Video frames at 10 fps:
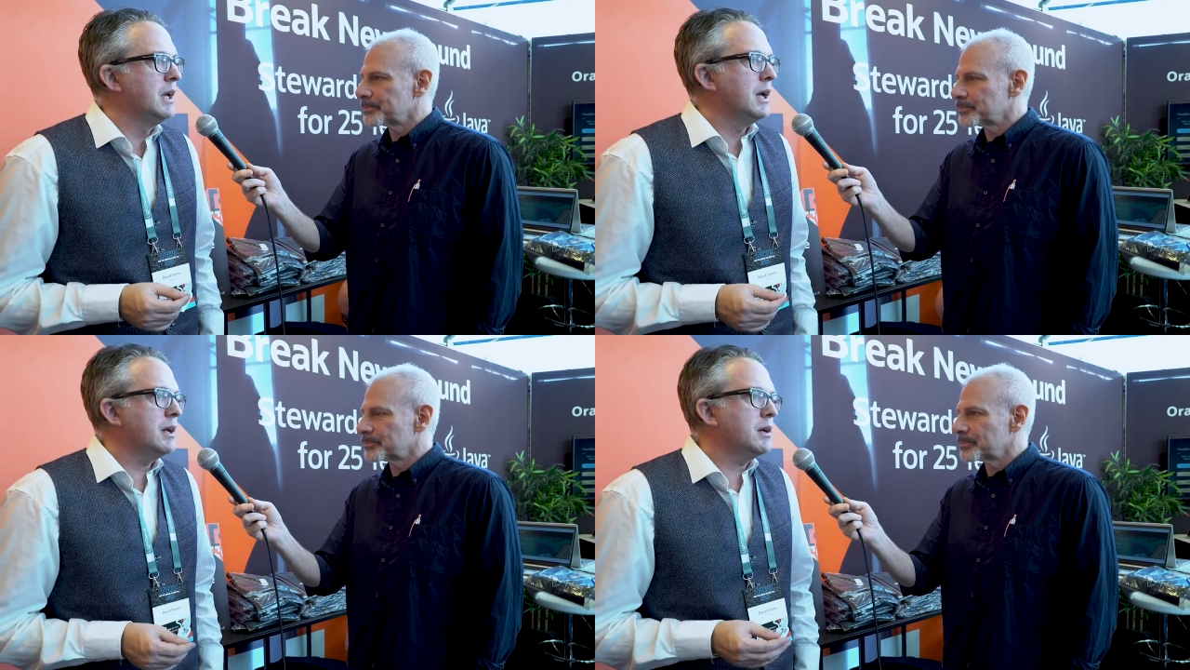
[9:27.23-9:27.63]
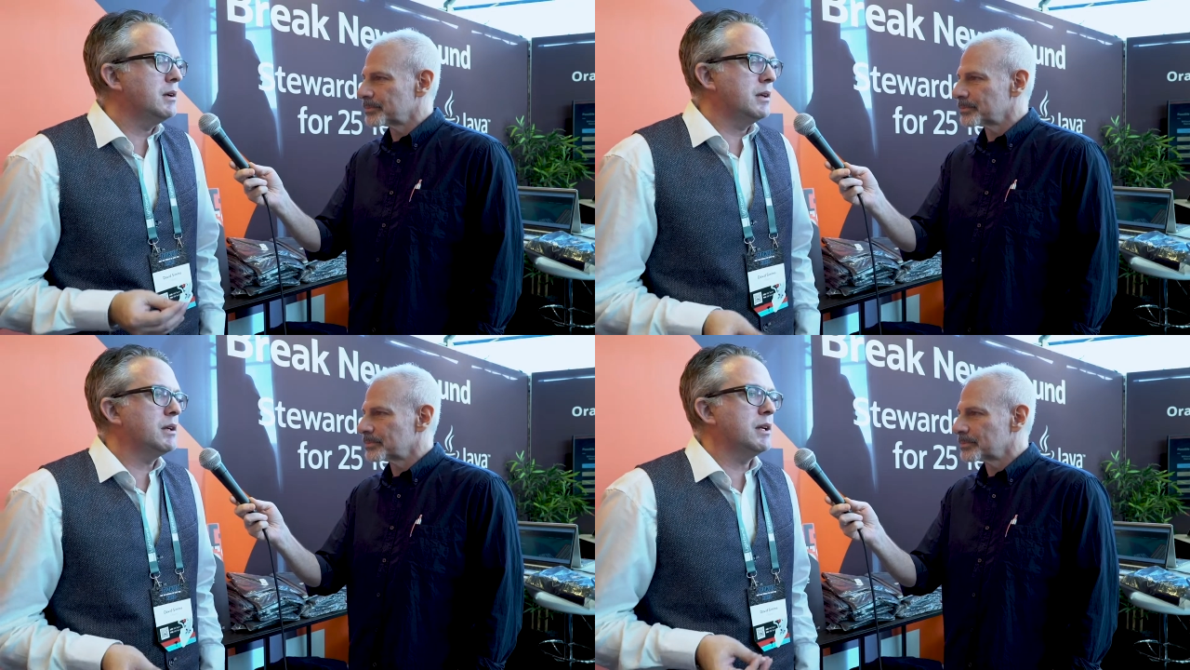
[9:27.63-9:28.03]
Speaker 1: And I, and
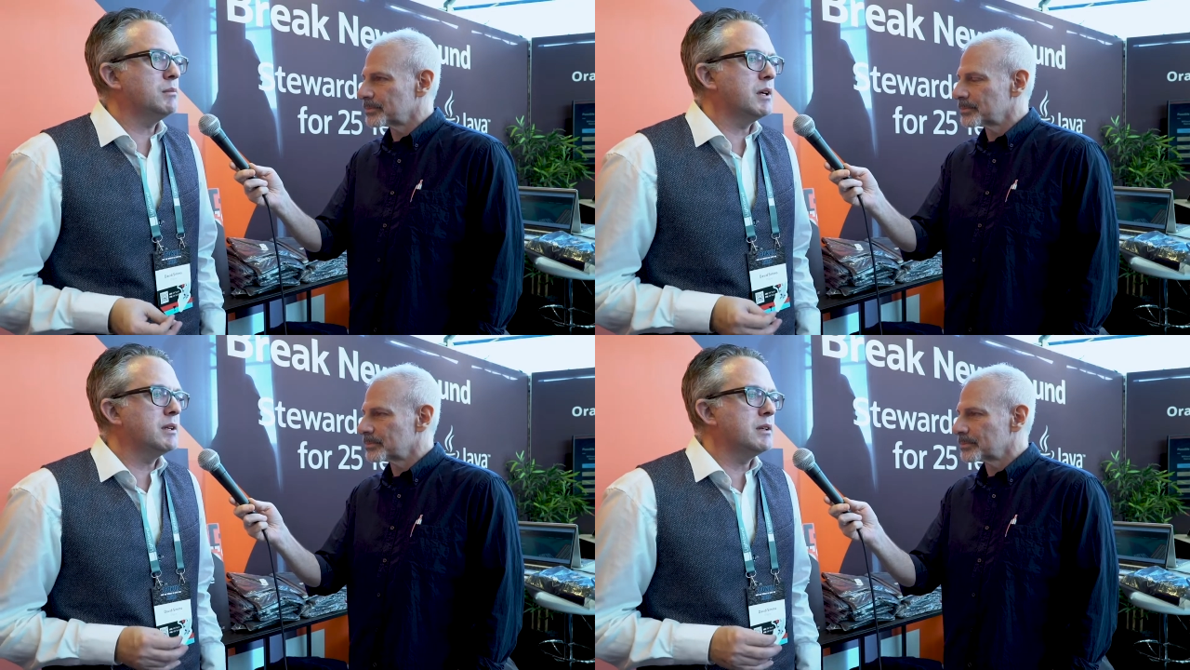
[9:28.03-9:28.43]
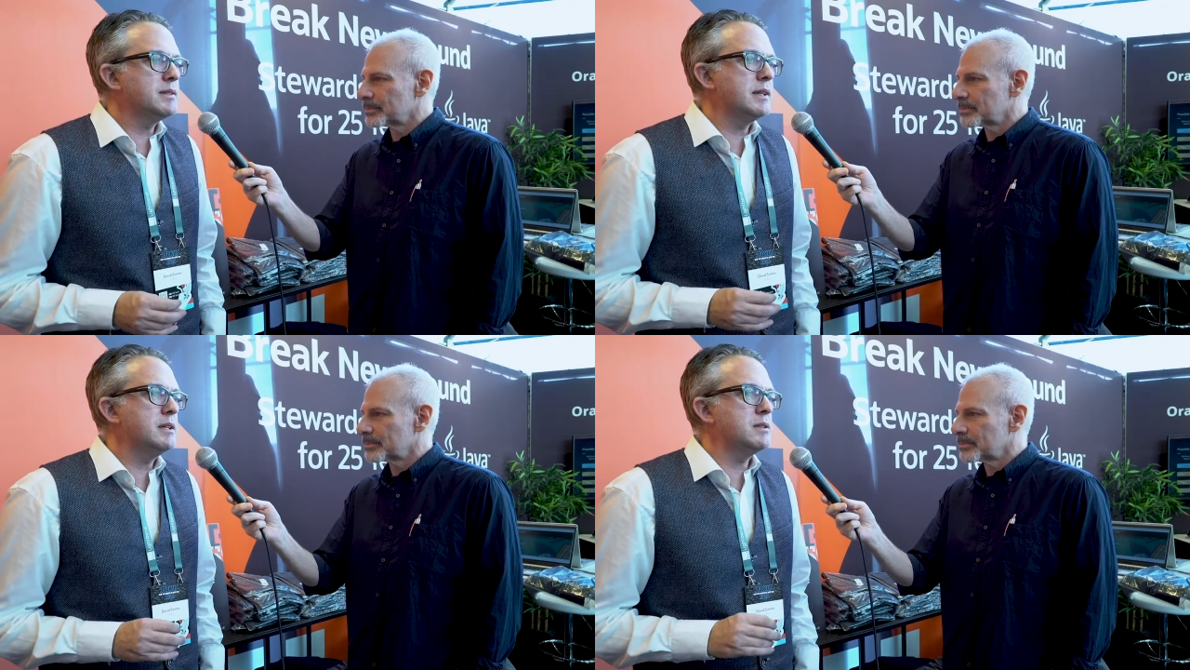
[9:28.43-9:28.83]
I kind of wonder, is
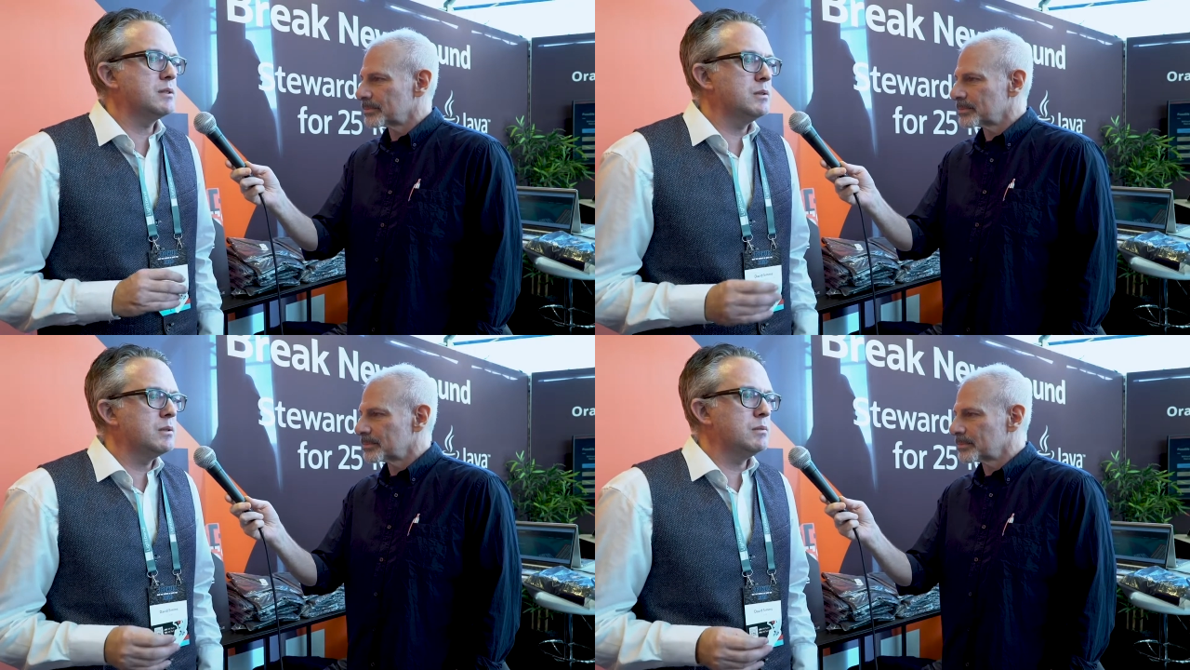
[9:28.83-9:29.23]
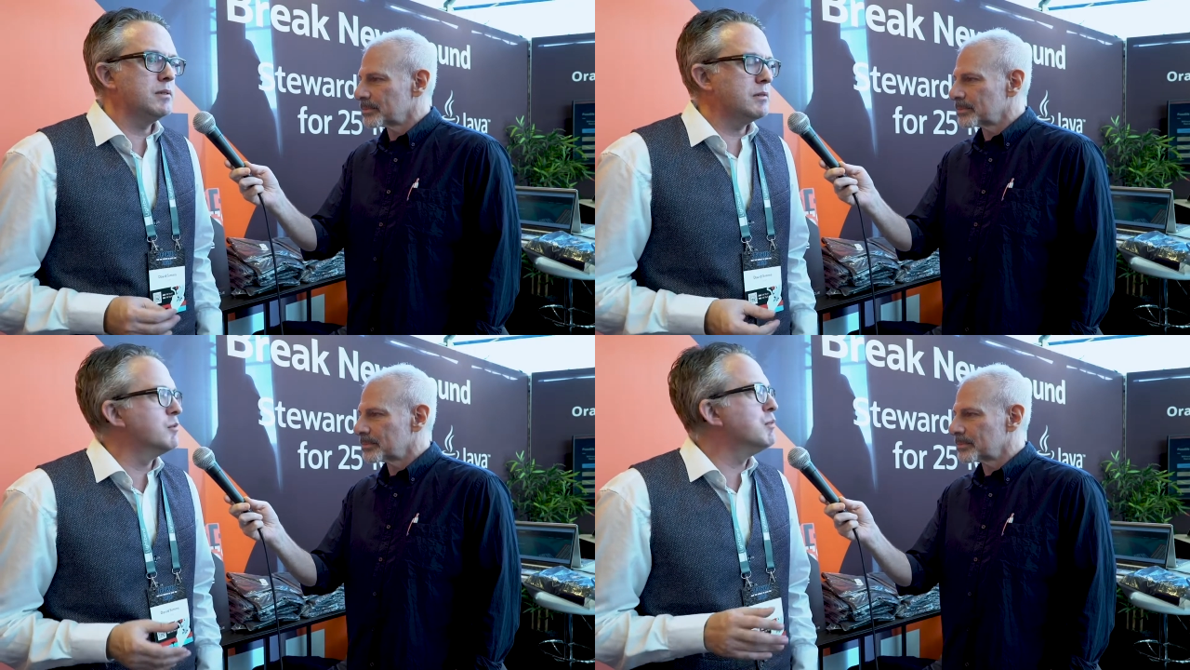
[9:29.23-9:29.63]
that due to there
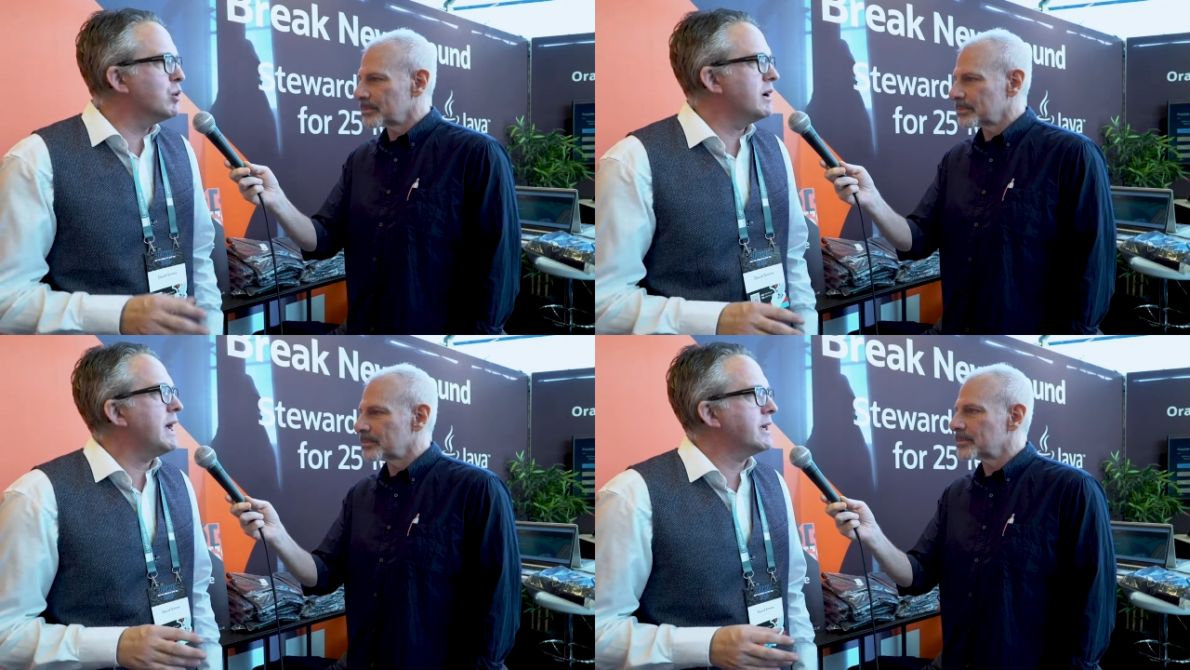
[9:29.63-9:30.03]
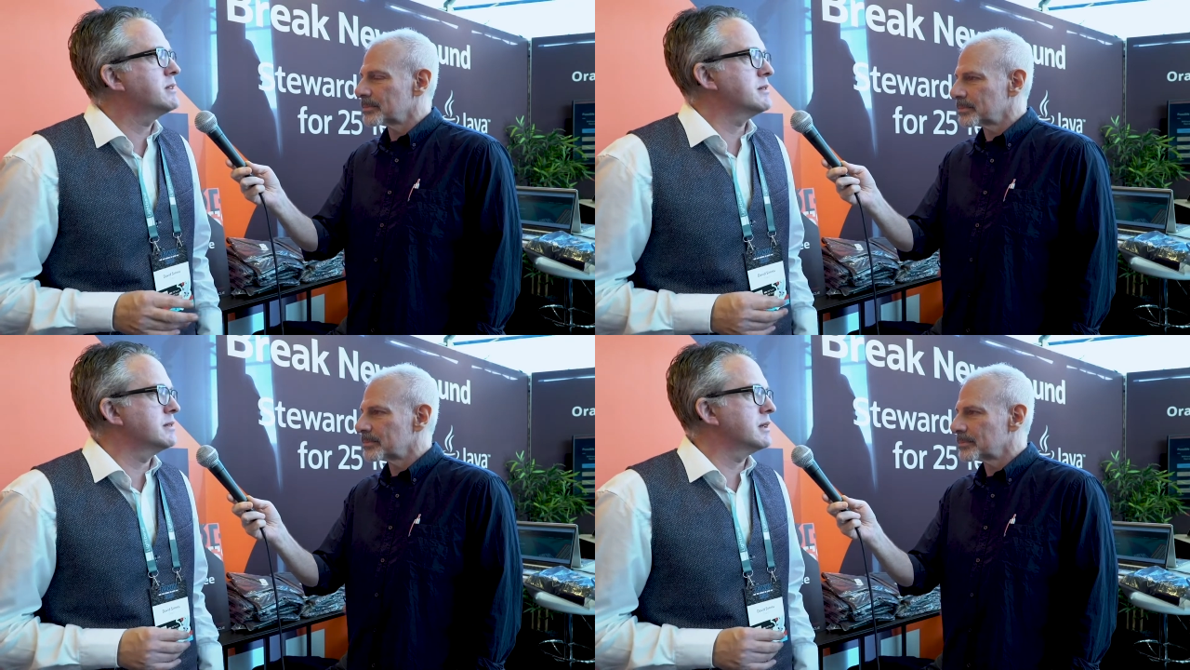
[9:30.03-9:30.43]
are more
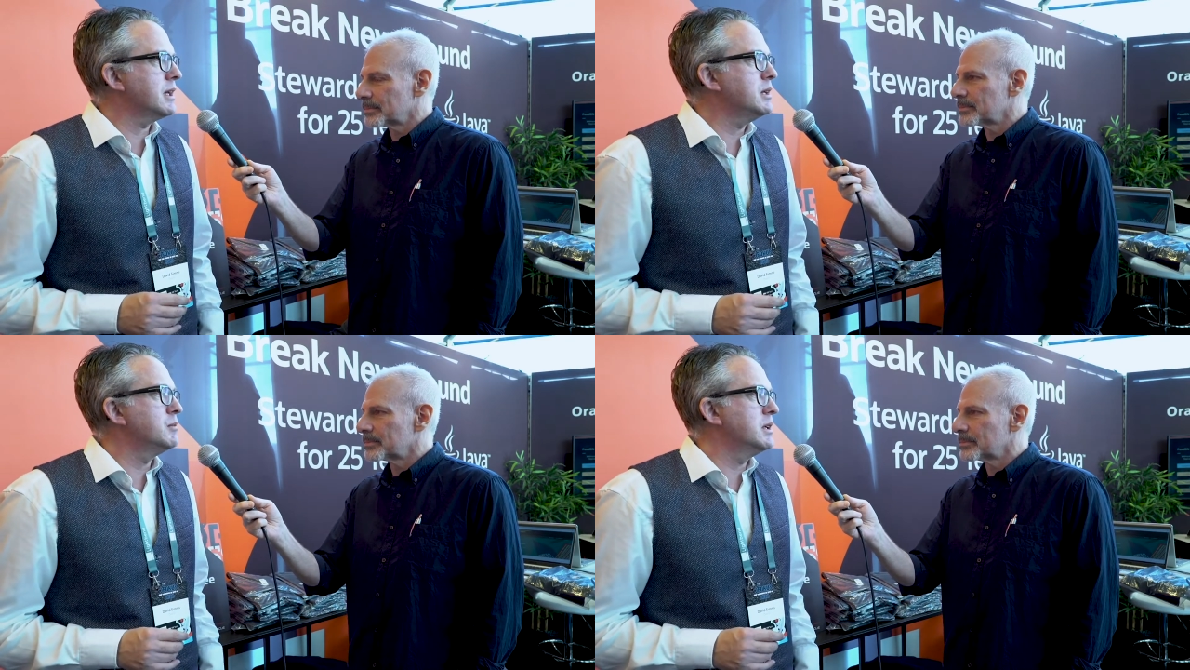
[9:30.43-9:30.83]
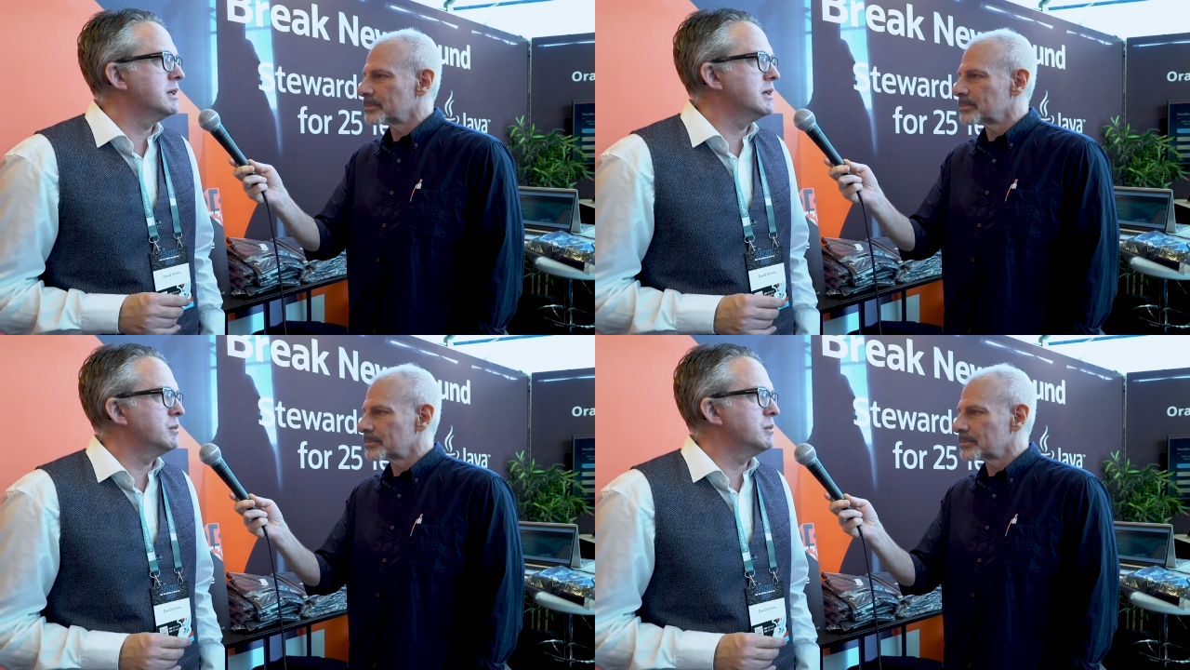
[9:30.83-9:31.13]
actors in the game right now?